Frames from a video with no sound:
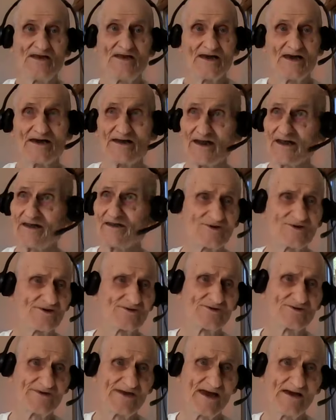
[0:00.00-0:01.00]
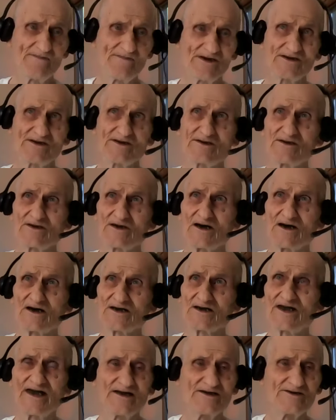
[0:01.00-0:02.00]
And systemic
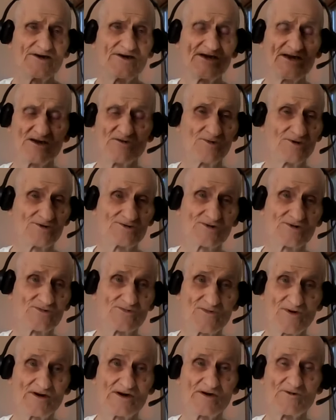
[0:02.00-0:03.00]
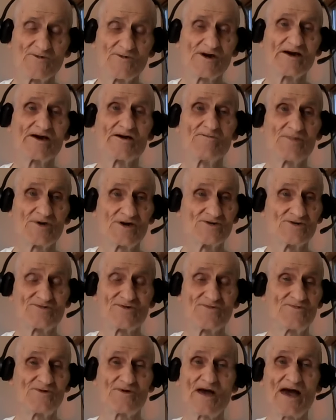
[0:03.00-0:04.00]
candida, which is very rare, because
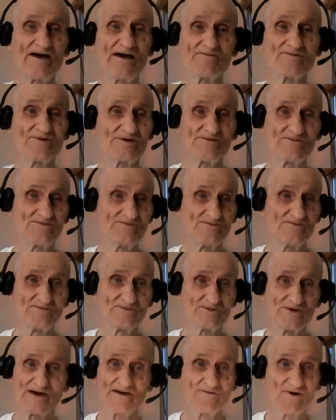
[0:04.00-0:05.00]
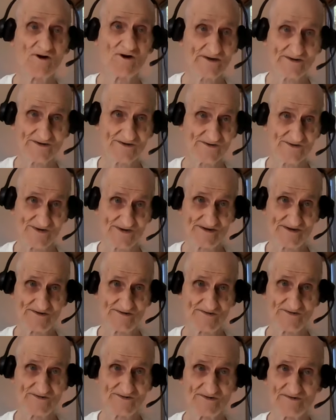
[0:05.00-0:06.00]
if you have it, you have heart
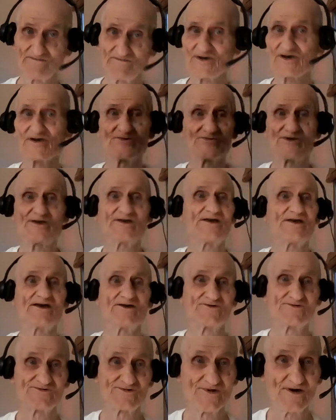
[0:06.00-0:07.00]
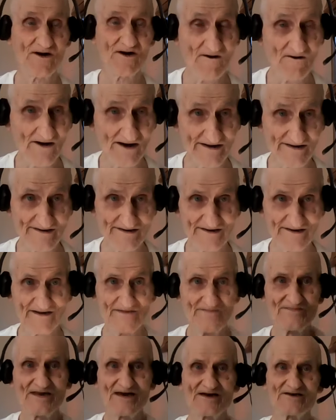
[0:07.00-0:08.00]
disease because it eats the heart.
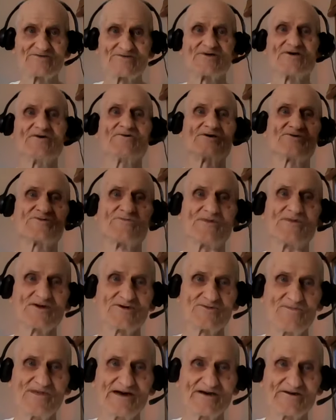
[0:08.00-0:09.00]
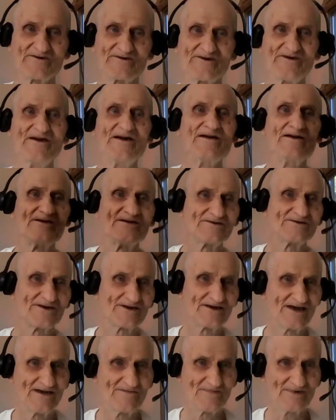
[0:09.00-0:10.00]
And so it's much better to
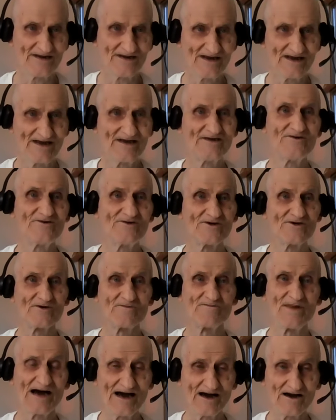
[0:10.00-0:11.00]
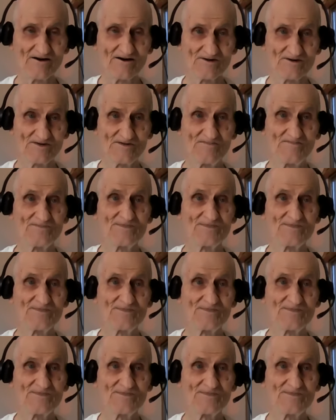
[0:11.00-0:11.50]
keep it in your bowel,